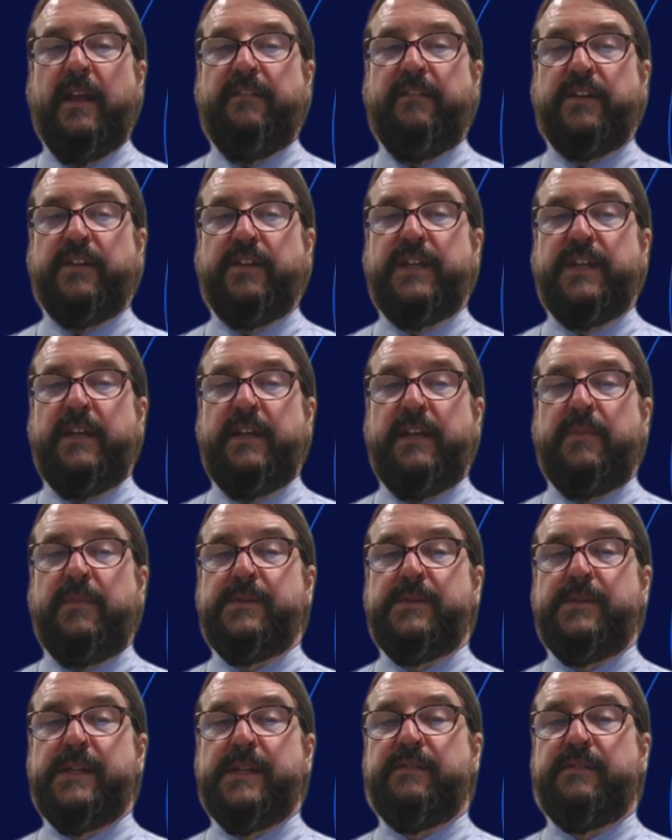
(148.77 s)
If your team
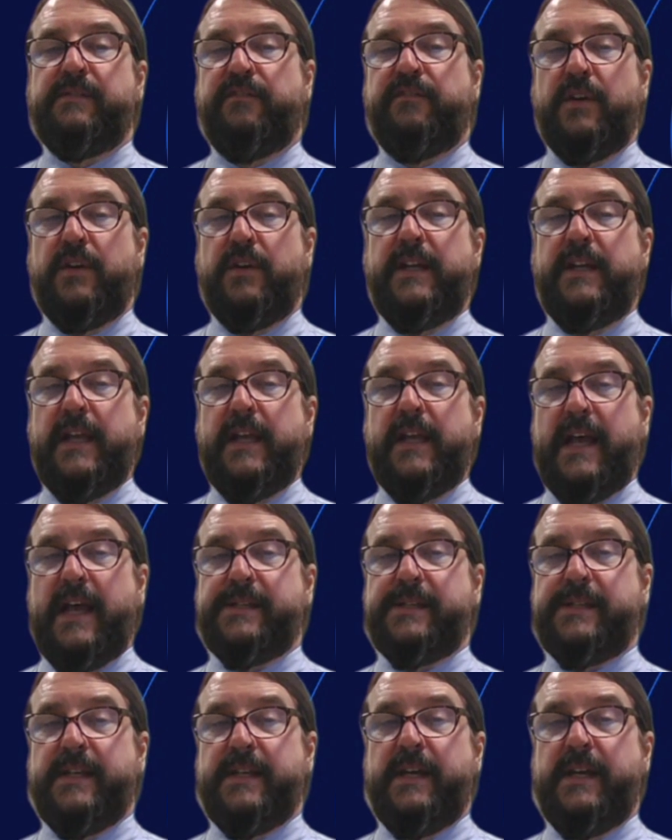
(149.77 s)
uses free
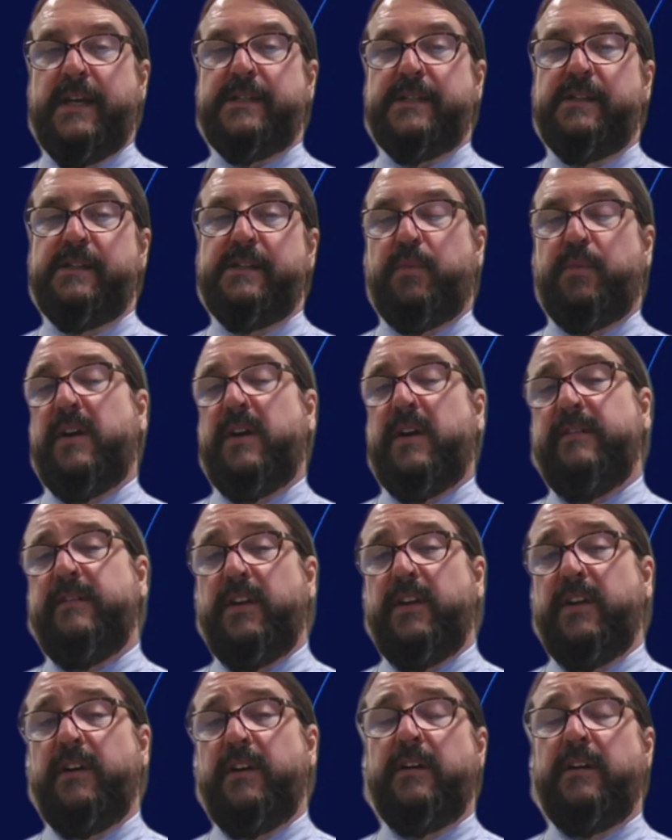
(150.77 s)
assets as part of
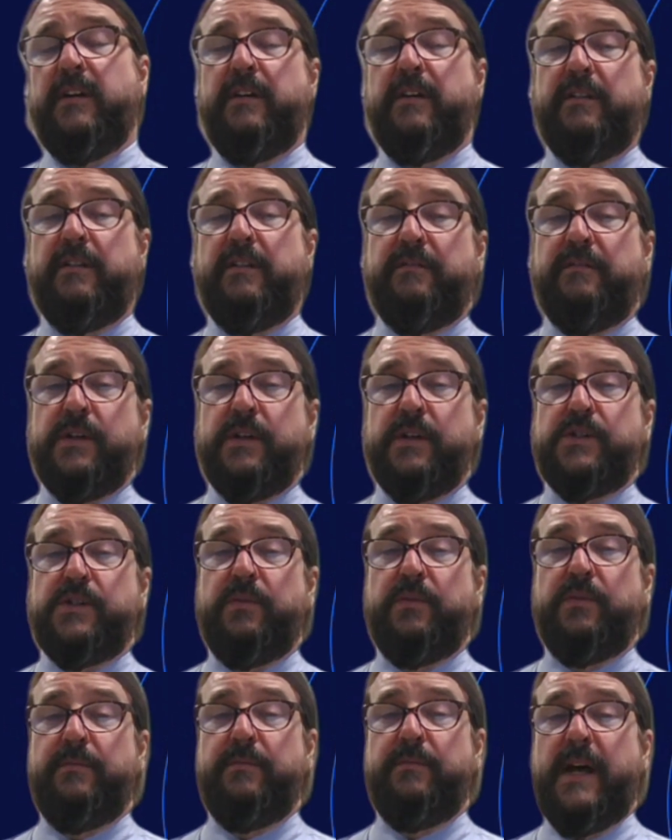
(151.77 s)
your
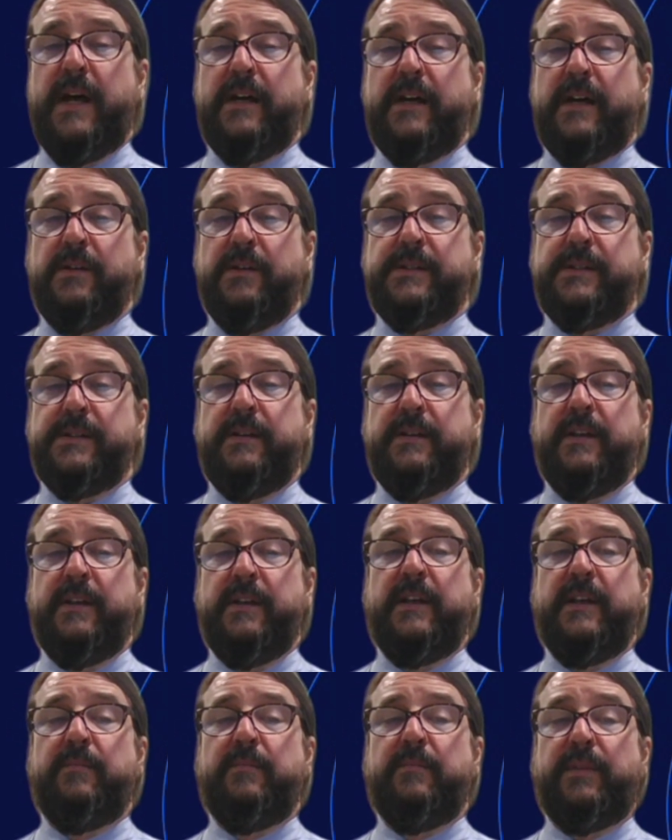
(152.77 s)
virtual models,
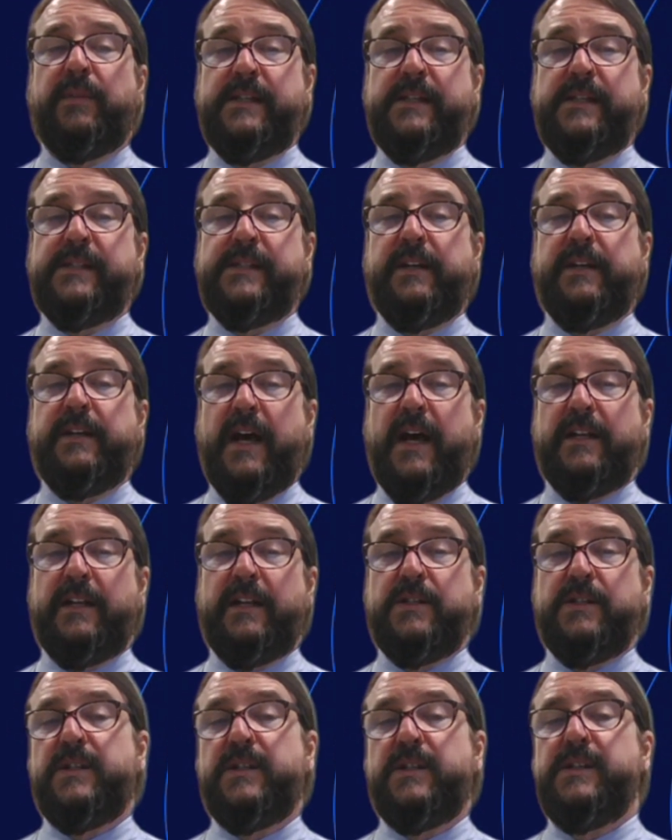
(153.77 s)
please
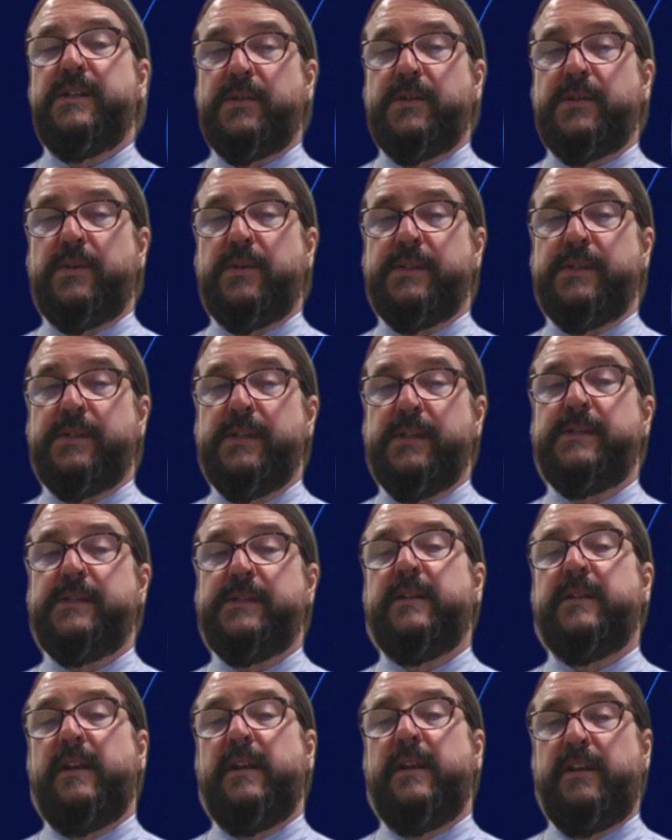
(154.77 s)
acknowledge the
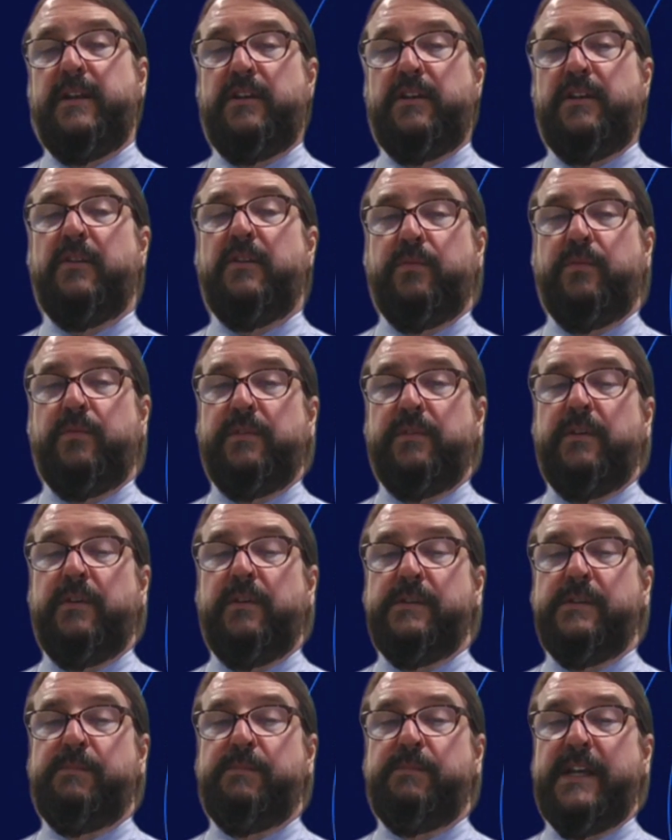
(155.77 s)
sources in your
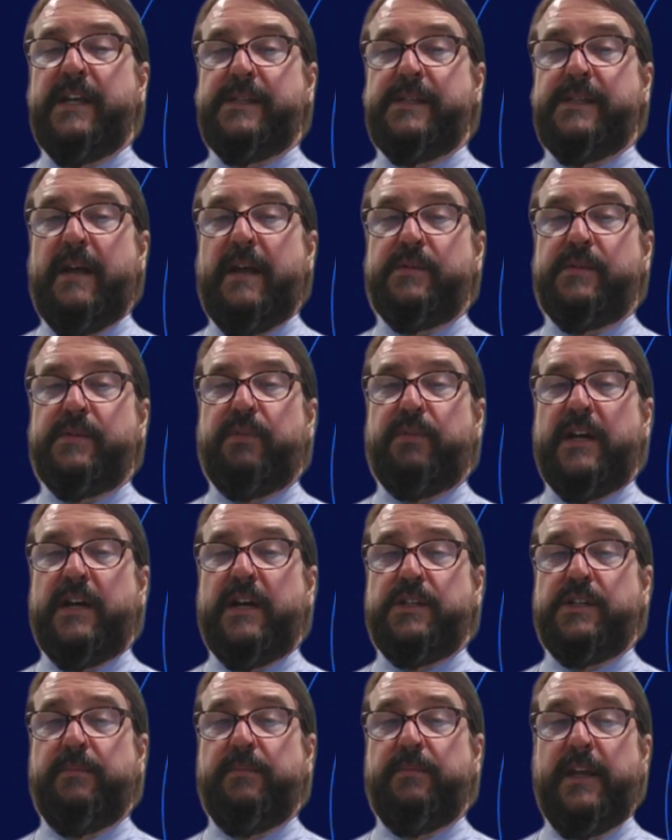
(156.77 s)
Space Apps
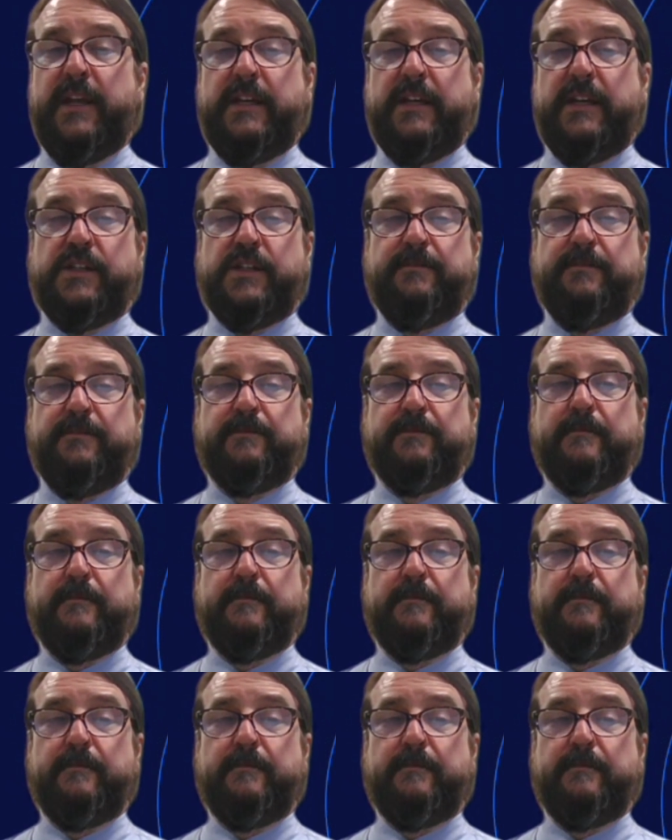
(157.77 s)
project page.